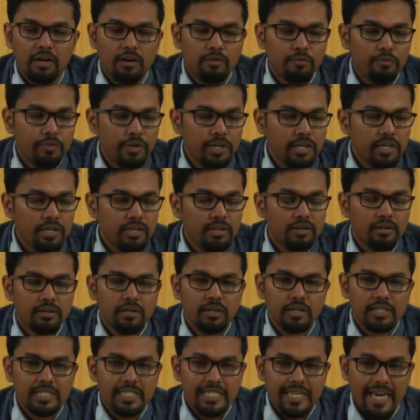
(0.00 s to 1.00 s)
we
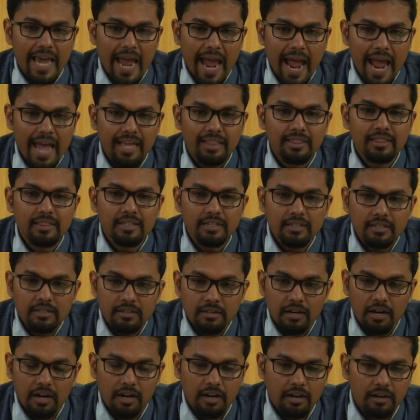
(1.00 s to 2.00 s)
scan the
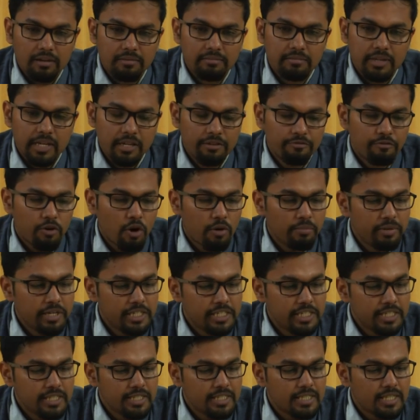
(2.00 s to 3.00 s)
um,
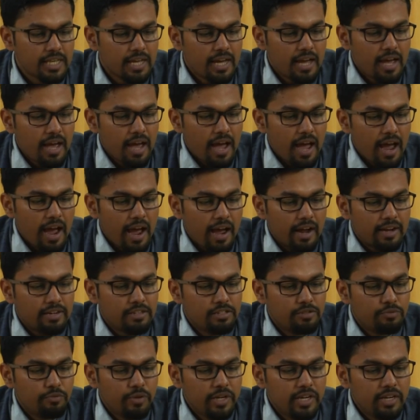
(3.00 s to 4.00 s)
informations
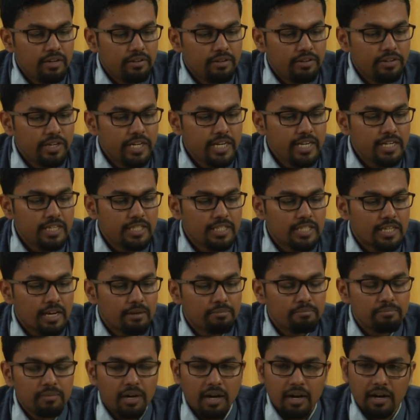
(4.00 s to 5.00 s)
and we read
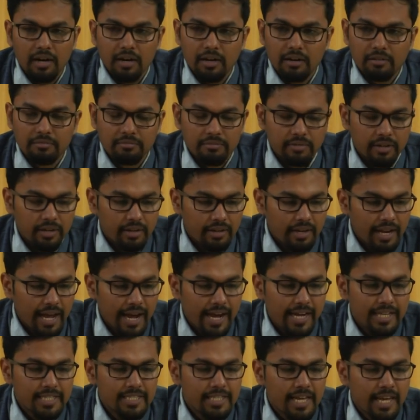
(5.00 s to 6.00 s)
some um,
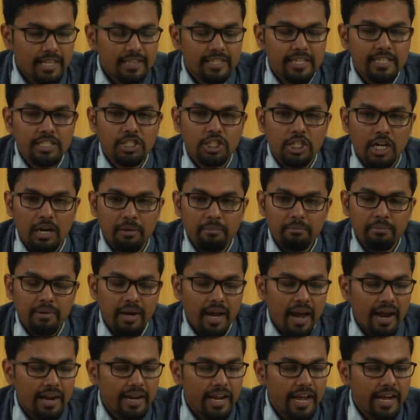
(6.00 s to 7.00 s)
lines and then jump
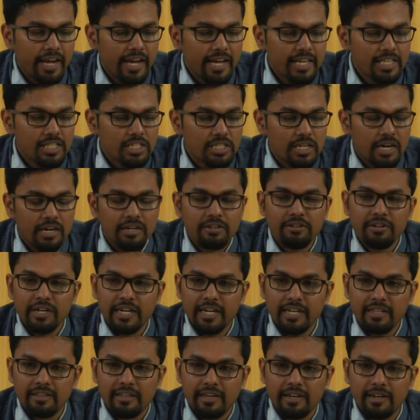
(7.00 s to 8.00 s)
and again start
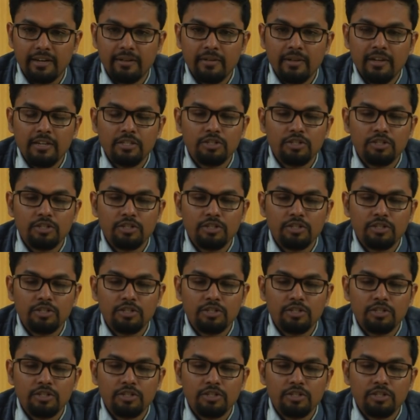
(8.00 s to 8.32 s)
reading there.